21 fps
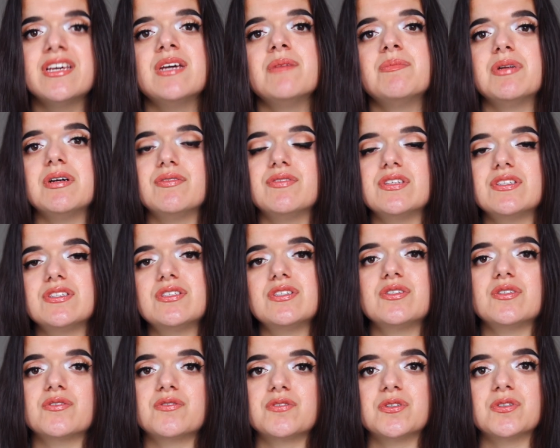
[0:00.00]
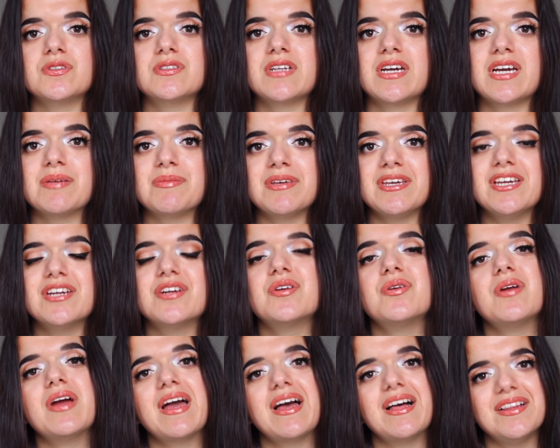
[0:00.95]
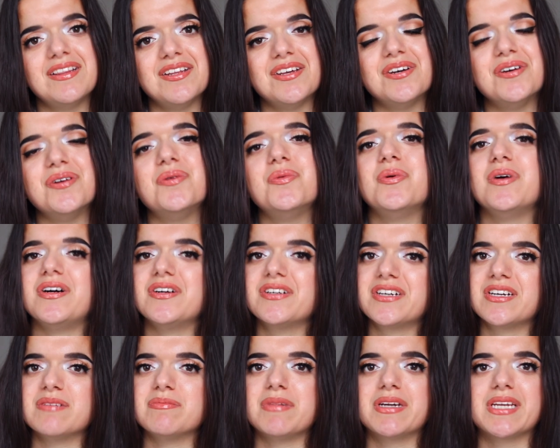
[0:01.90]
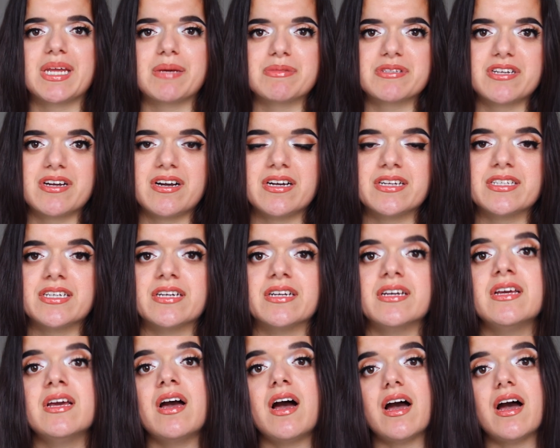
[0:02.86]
But if this is your first time here, hello, welcome. My name is Anya.